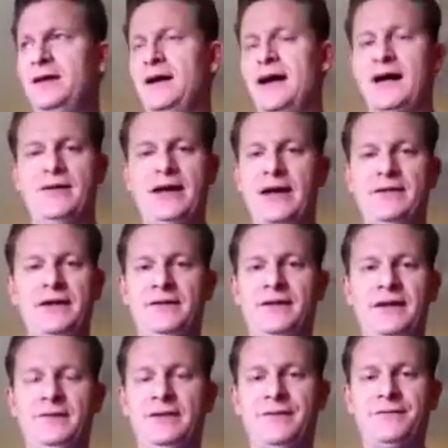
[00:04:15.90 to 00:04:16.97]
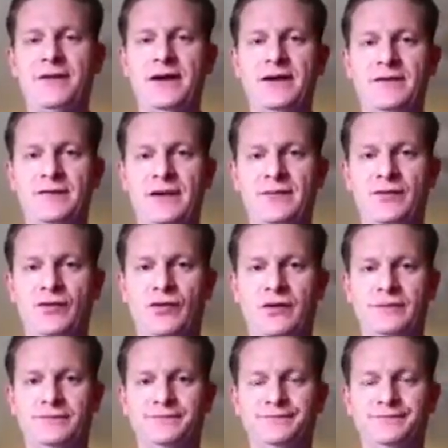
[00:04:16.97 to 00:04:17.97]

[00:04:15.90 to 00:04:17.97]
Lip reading: I don't have anything to be afraid of anymore.